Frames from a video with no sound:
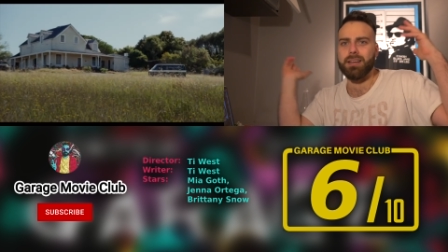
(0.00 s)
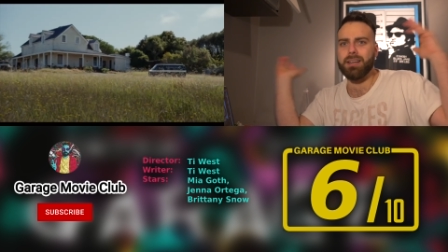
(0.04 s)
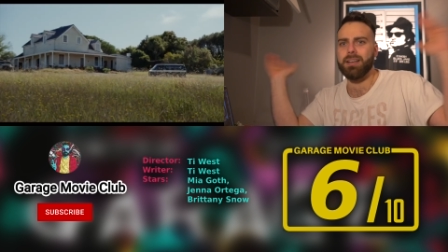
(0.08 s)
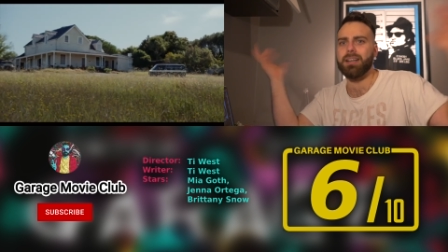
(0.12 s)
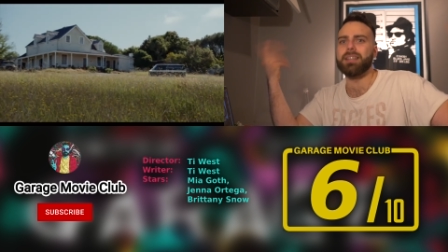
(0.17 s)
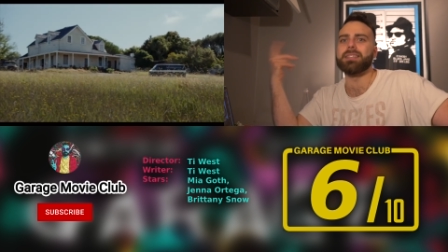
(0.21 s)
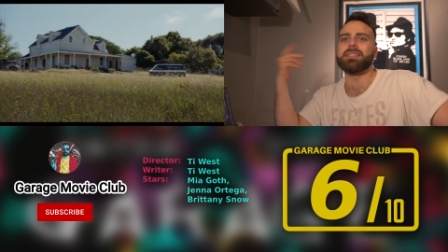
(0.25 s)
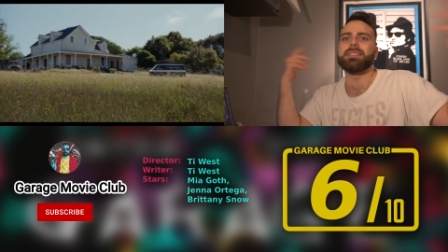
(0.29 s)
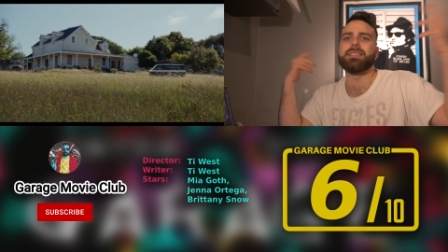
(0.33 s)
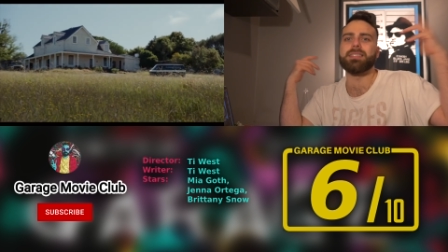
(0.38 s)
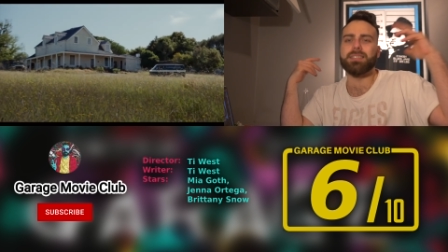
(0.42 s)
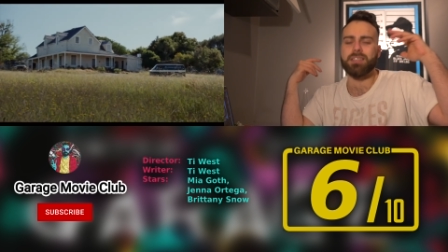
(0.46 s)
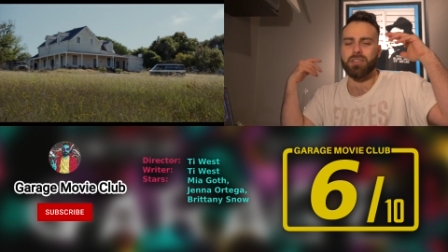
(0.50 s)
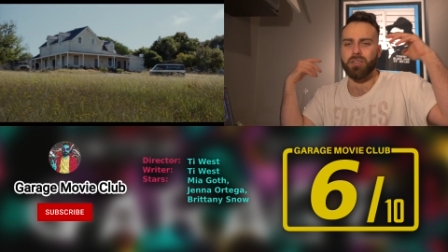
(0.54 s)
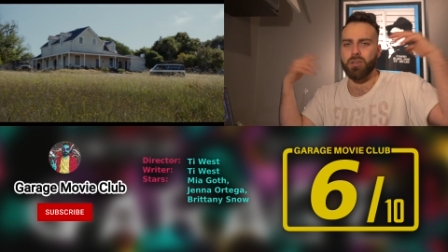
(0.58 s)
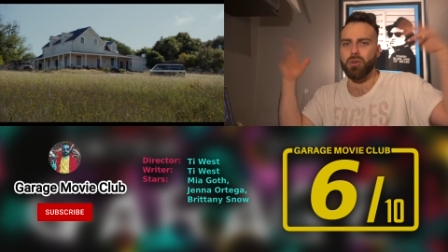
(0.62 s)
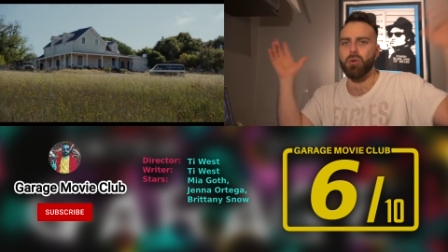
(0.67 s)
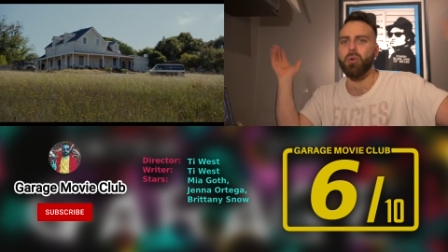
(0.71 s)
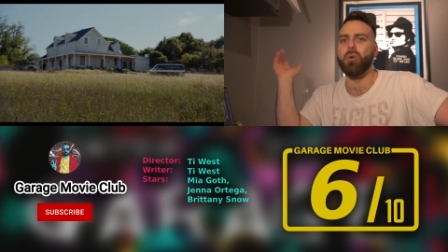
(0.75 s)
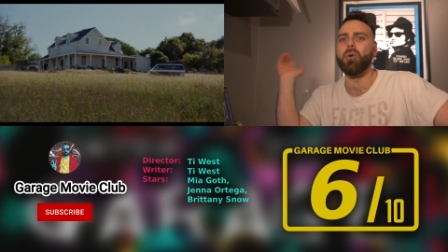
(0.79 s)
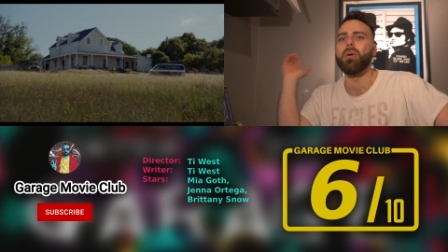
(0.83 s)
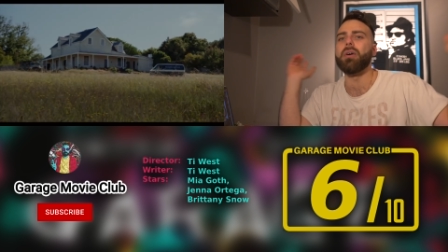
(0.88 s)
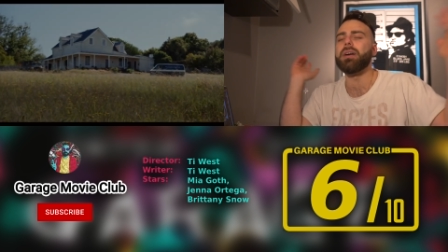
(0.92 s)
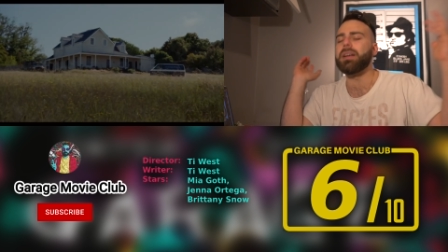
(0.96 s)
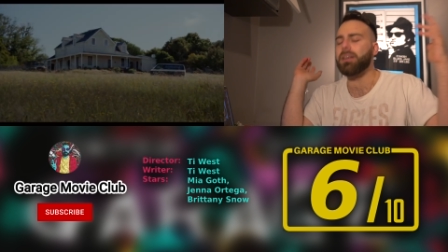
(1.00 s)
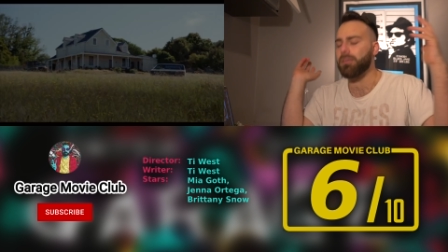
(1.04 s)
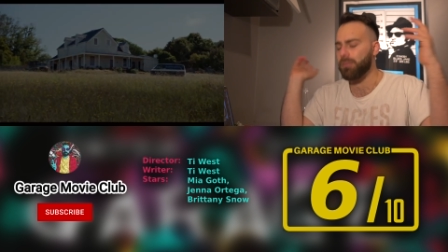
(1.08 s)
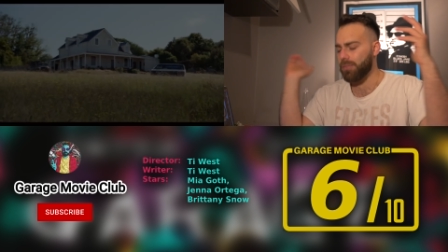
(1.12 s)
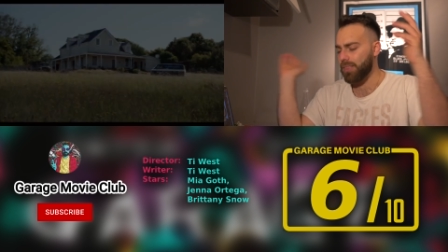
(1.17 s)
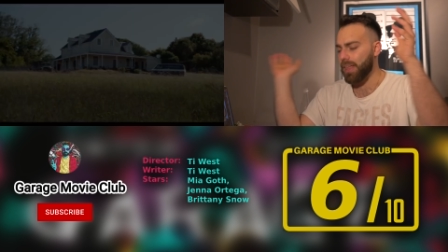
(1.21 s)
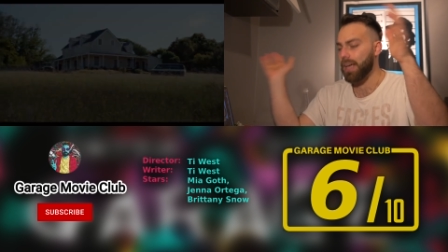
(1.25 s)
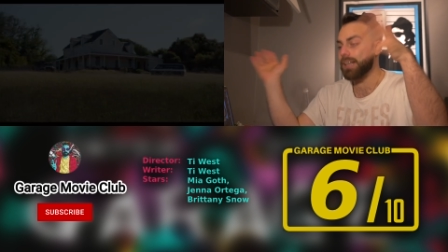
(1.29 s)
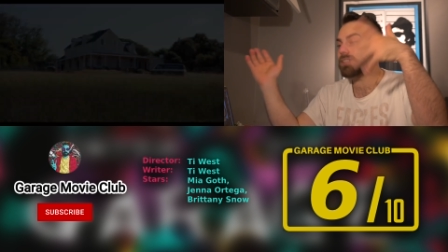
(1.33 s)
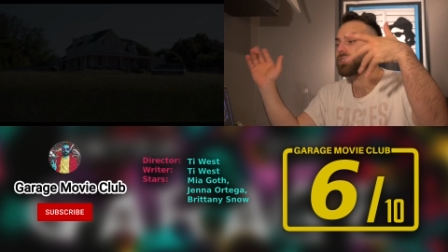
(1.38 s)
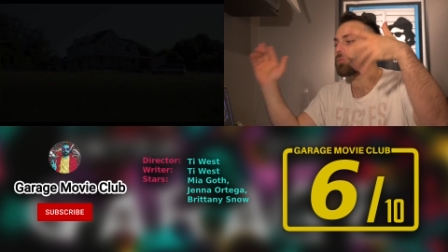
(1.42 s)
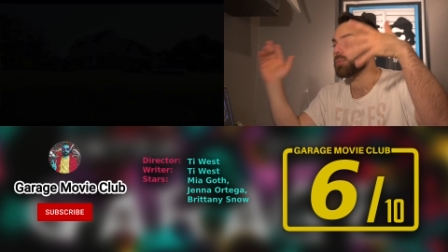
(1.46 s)
guts and gore, and
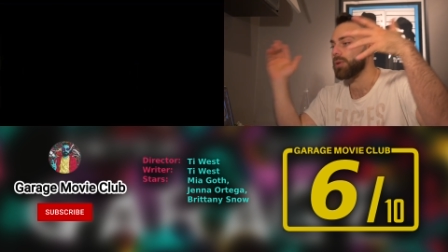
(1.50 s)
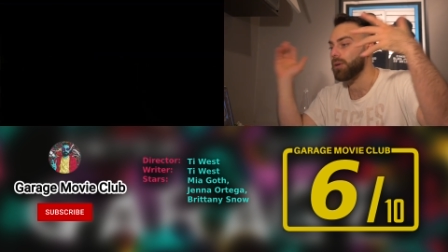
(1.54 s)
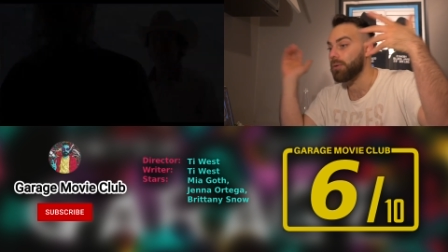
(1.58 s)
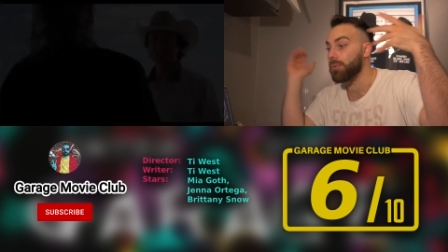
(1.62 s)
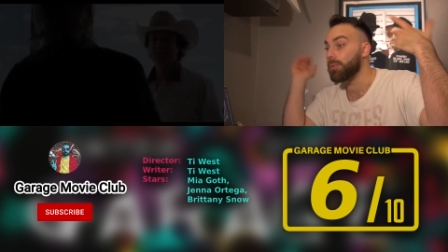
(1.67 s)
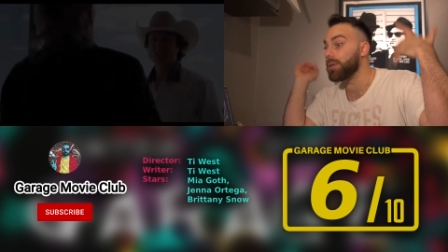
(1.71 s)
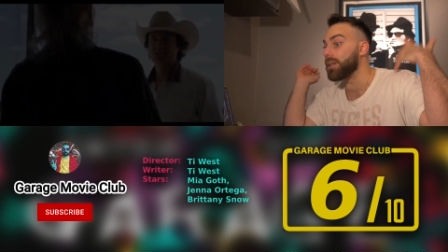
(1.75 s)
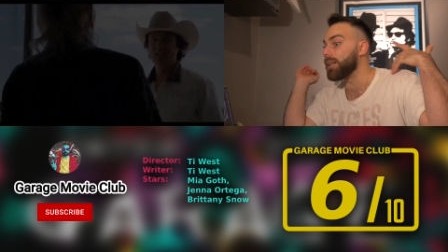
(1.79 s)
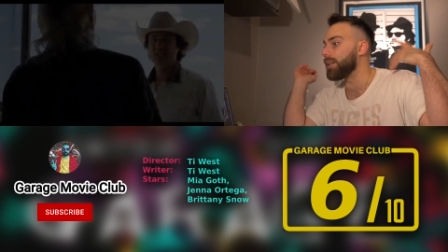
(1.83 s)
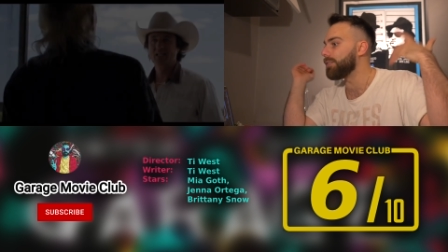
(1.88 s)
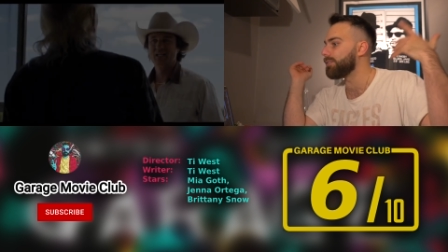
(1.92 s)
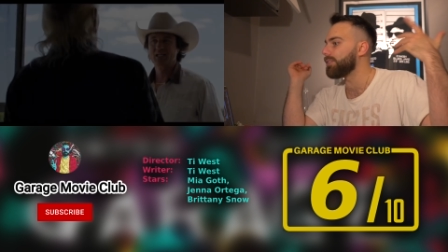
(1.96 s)
that's when it really